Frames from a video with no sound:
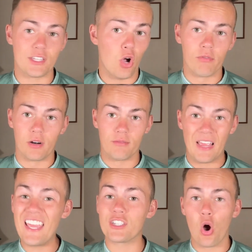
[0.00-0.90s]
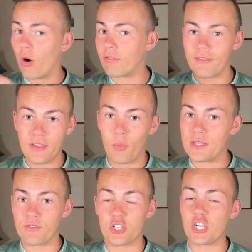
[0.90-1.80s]
It's over. It is over if he
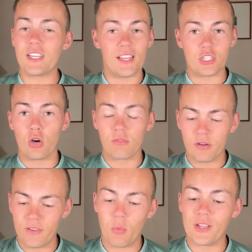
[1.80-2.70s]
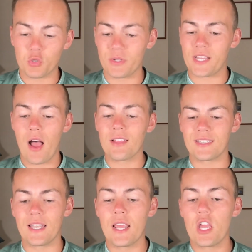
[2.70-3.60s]
wins Virginia. It's over if he wins
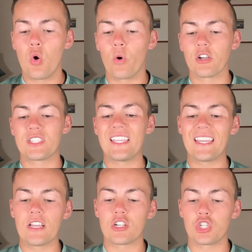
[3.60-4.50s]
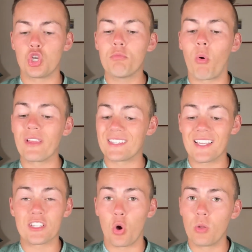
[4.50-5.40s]
Wisconsin. What you're seeing here is
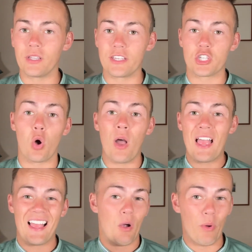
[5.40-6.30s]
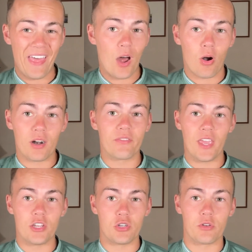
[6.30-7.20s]
2.6 only. So without
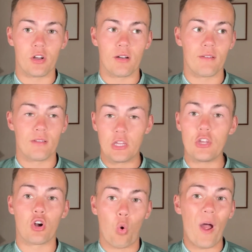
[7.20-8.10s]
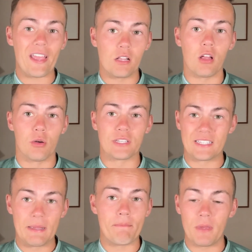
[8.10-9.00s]
RFK Jr., you're quite close.
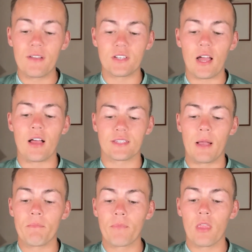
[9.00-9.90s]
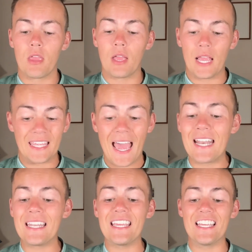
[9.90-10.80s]
It's a bit of a toss-up.
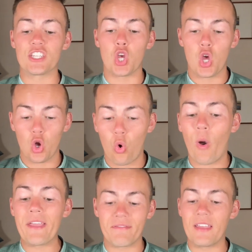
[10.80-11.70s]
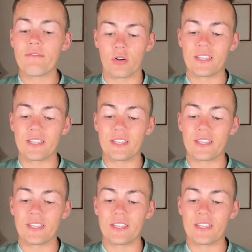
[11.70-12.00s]
Kennedy is quite favored.